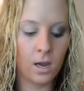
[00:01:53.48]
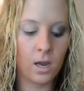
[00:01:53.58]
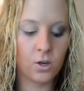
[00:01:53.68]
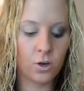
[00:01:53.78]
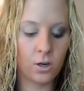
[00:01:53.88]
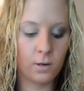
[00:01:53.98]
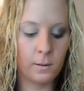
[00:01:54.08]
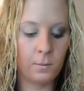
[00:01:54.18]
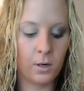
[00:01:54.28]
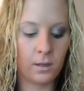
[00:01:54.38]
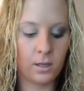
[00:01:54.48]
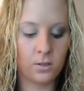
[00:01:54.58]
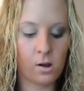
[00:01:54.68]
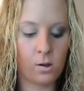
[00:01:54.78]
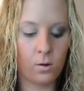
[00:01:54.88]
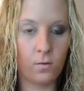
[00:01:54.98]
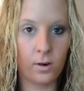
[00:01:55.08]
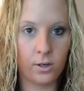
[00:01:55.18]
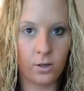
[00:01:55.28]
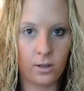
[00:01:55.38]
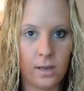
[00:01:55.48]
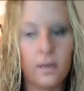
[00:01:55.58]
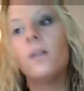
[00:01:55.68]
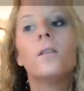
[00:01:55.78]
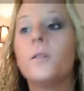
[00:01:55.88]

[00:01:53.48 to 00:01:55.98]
And you're going to be putting this all over your lid.